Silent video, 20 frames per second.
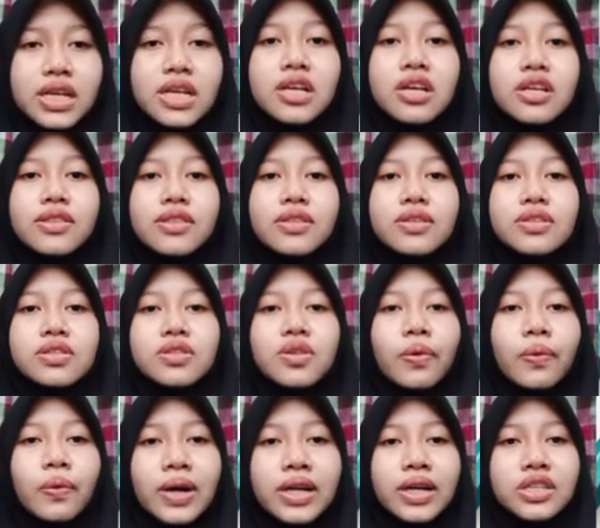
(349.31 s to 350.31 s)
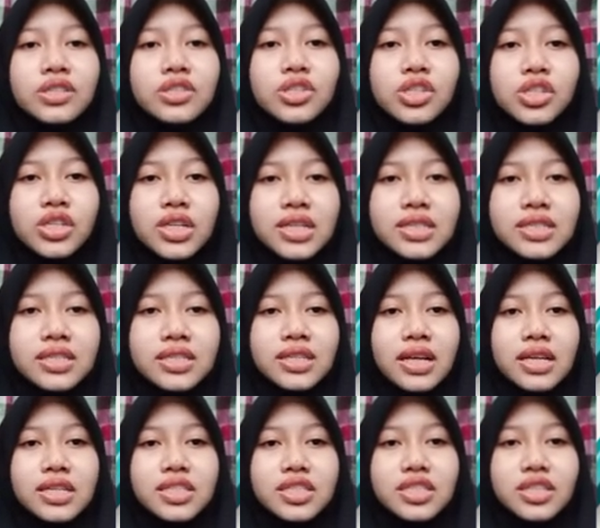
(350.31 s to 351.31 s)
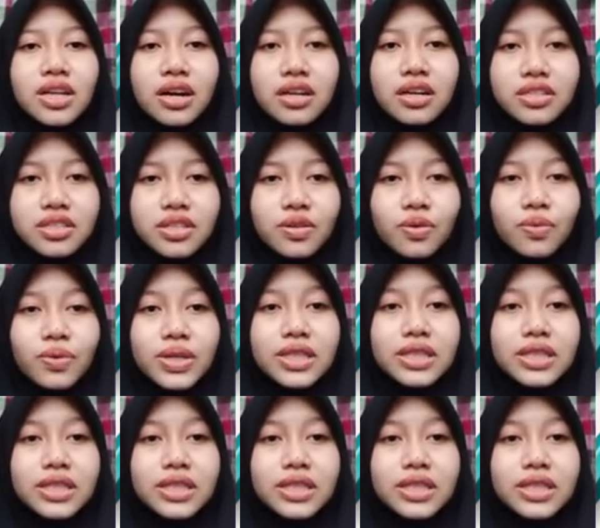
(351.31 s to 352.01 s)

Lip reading: This one student starts with